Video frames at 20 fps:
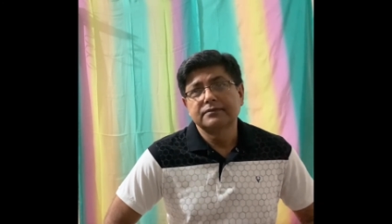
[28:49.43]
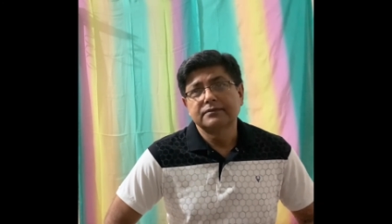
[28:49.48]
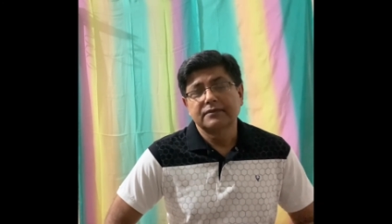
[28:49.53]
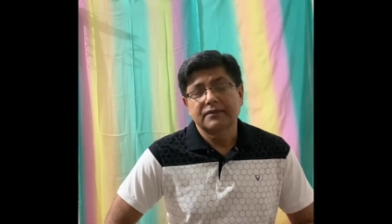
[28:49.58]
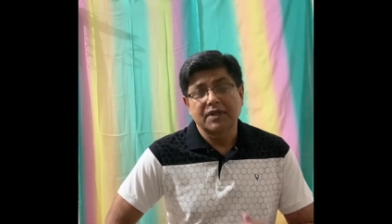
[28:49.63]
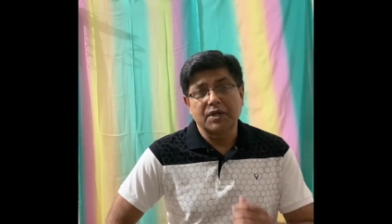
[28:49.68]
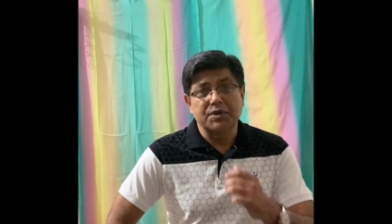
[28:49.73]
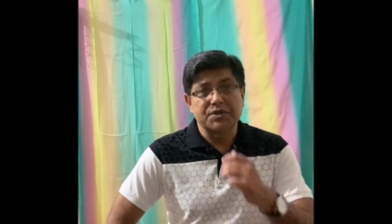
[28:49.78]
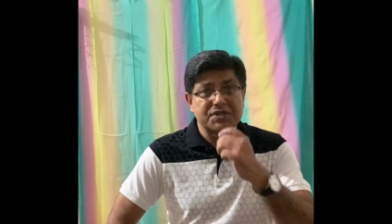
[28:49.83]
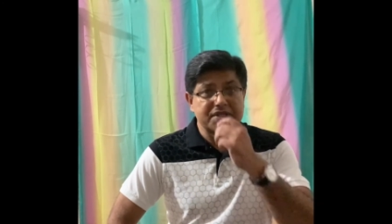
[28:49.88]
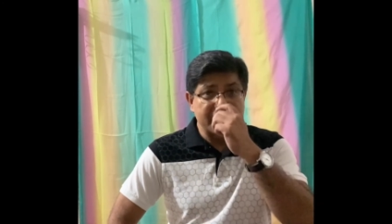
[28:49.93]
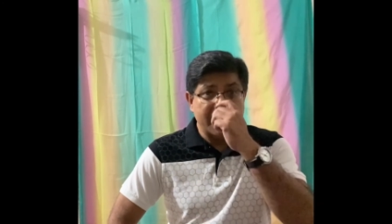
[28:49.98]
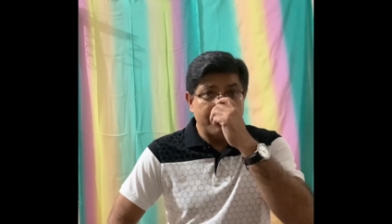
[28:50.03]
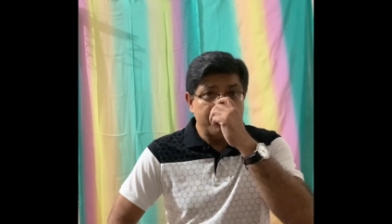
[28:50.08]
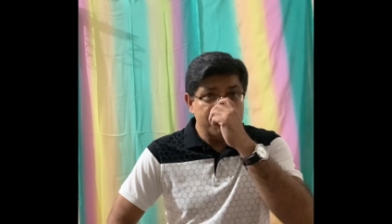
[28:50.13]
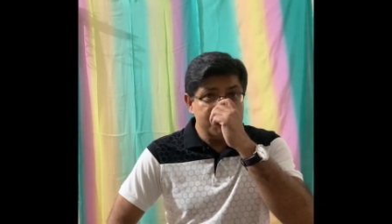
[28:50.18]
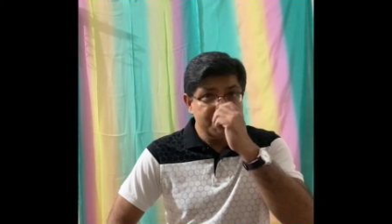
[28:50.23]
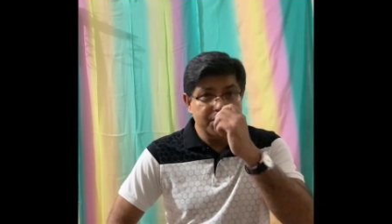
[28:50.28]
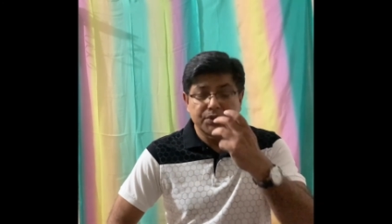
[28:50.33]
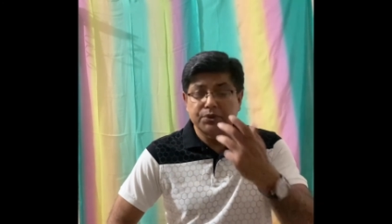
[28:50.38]
Now Sam
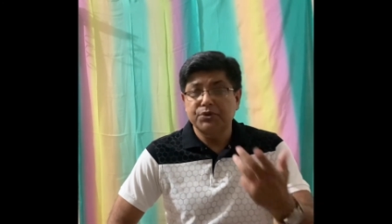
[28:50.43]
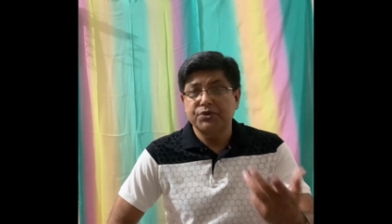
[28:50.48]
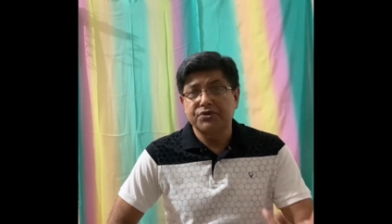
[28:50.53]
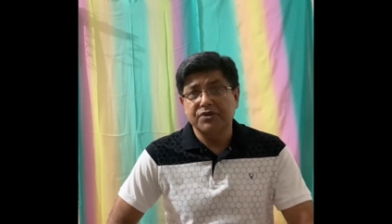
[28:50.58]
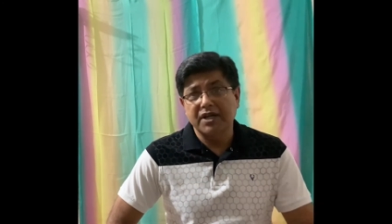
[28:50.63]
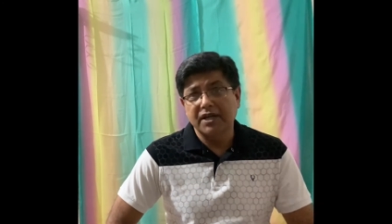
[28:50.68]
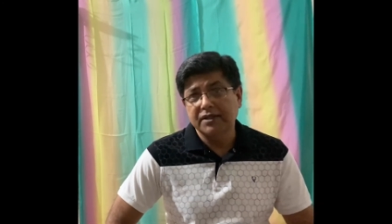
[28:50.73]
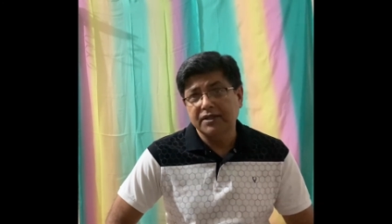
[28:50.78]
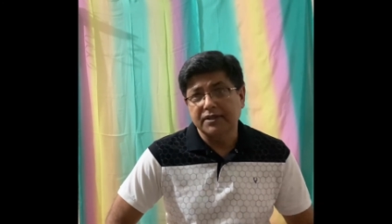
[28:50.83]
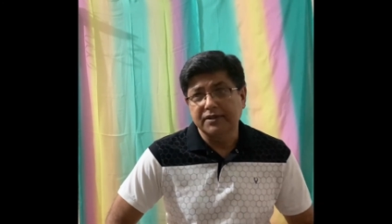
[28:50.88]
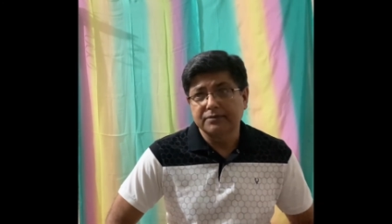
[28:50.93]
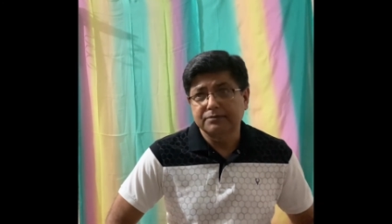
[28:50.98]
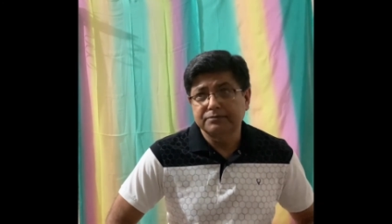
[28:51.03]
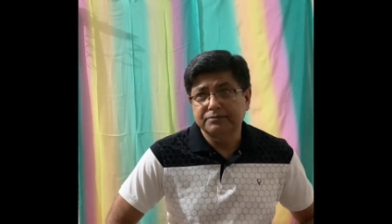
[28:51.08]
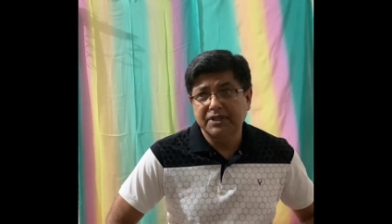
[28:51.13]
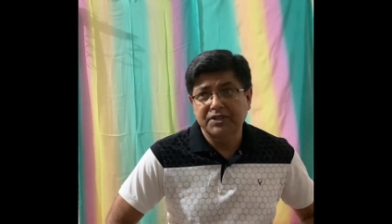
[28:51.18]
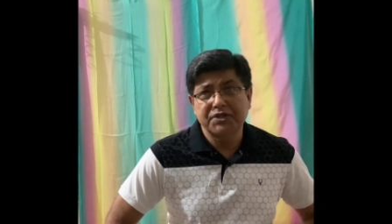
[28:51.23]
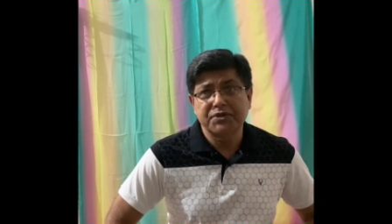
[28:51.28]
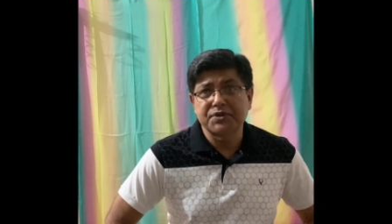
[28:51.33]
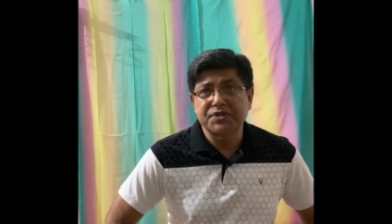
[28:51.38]
was a good runner,
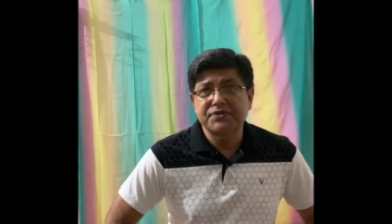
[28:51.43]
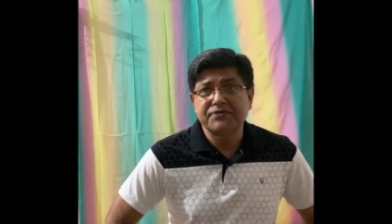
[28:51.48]
but he